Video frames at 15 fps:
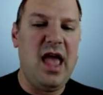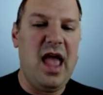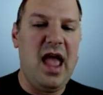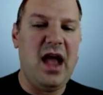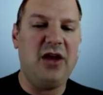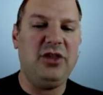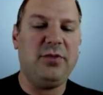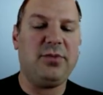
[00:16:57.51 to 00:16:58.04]

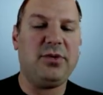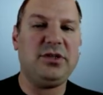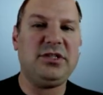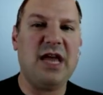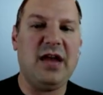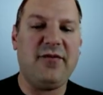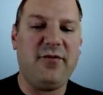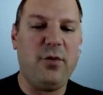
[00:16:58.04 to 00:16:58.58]
and the
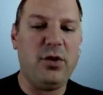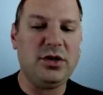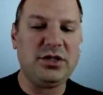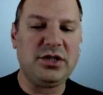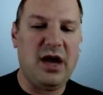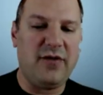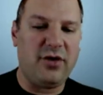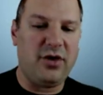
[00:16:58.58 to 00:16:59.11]
percent forest
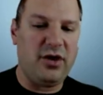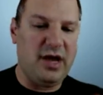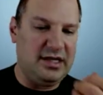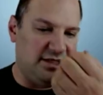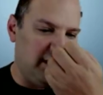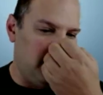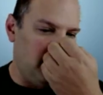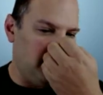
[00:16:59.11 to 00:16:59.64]
cover
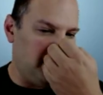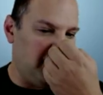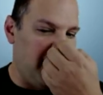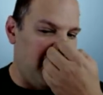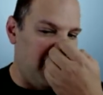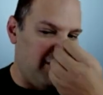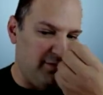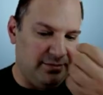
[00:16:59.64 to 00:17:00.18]
and see what you
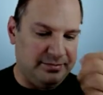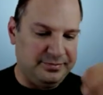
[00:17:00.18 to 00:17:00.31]
get?